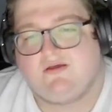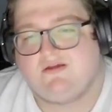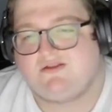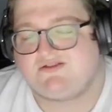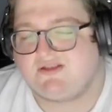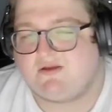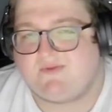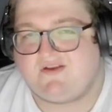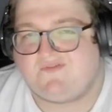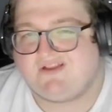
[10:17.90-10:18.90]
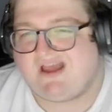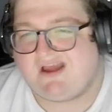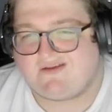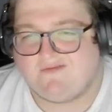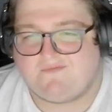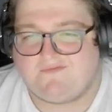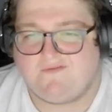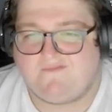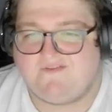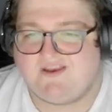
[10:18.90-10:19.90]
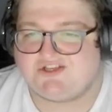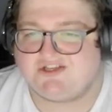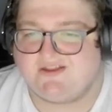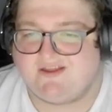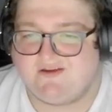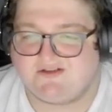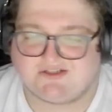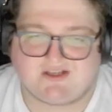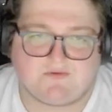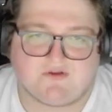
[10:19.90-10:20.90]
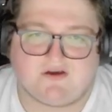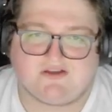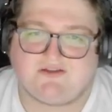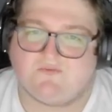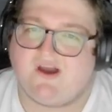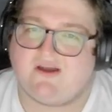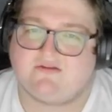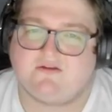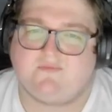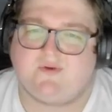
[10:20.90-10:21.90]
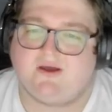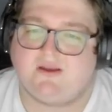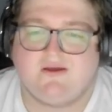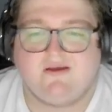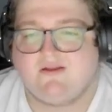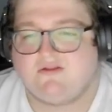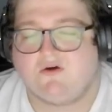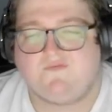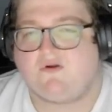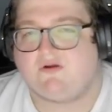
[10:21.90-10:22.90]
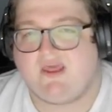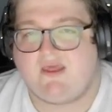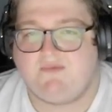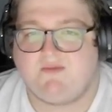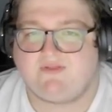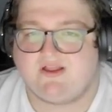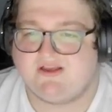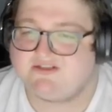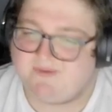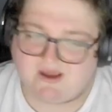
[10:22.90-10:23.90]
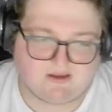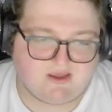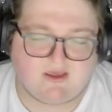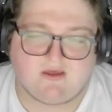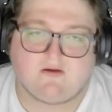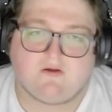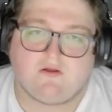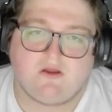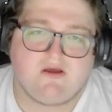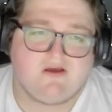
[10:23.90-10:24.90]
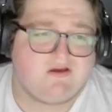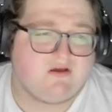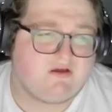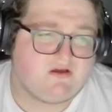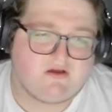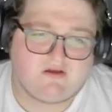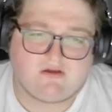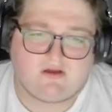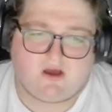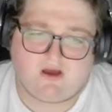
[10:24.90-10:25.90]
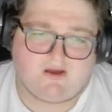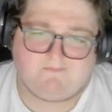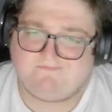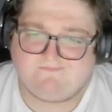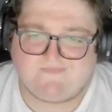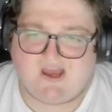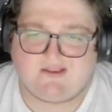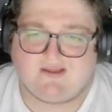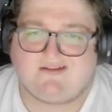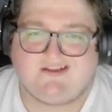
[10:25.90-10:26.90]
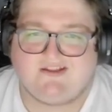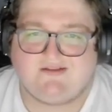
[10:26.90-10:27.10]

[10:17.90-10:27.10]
There's a little bit of a lack of finishing there, just like with Austin Wagner, but the overall game he plays, penalty kill, I think